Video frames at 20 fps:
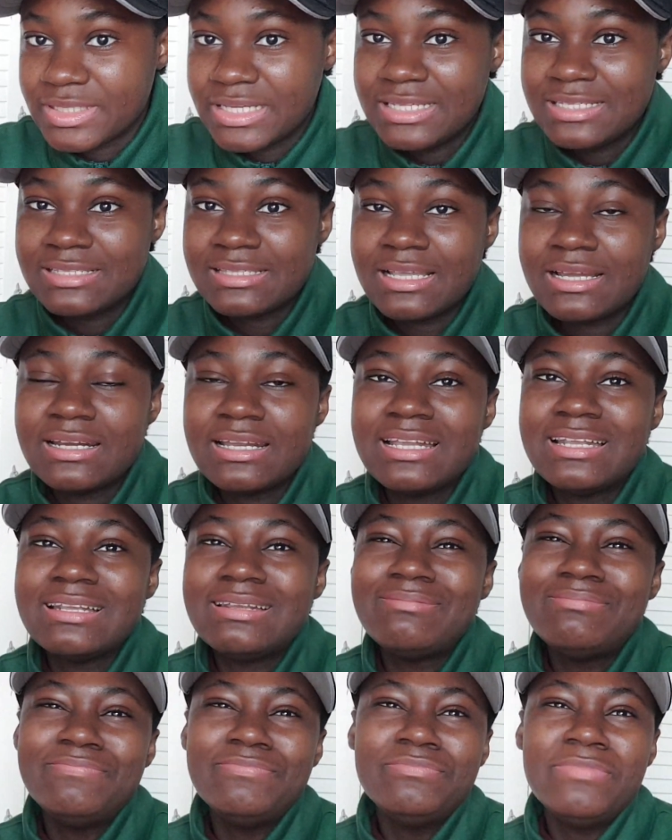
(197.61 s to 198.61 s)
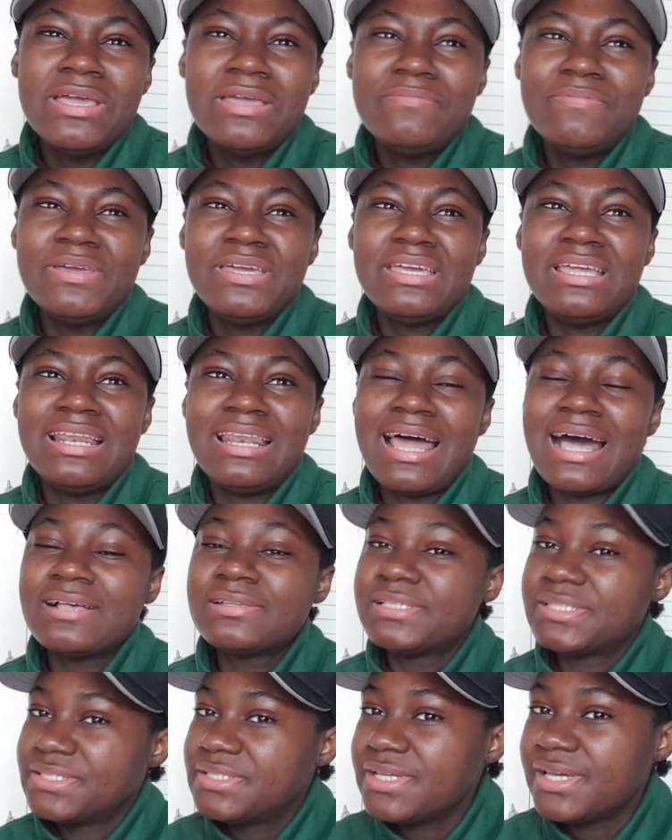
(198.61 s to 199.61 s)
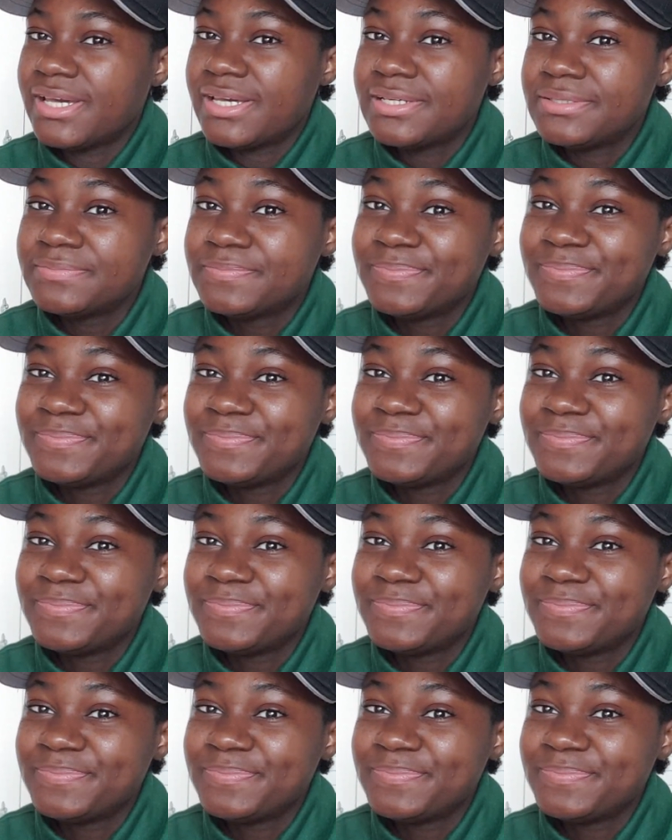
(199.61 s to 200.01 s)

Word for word: it started maybe last year